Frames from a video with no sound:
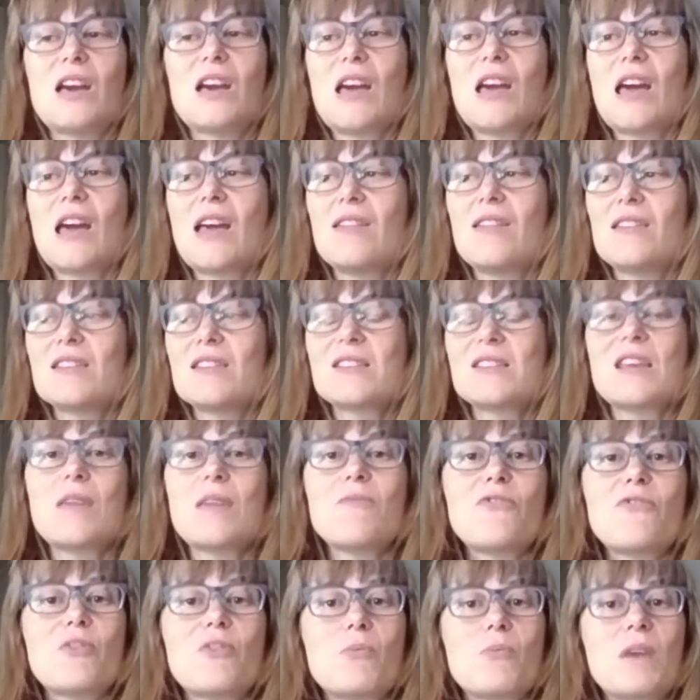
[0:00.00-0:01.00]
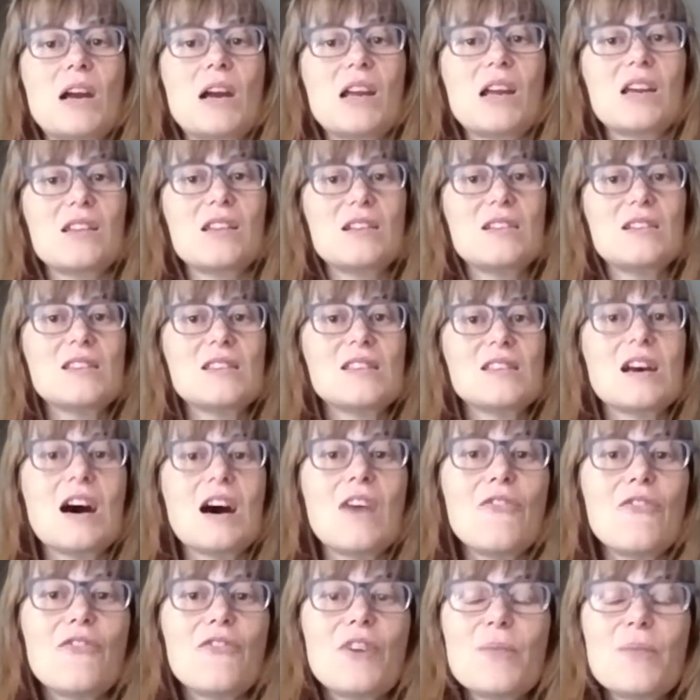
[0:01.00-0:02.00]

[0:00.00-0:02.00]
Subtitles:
and the same for marketing stuff,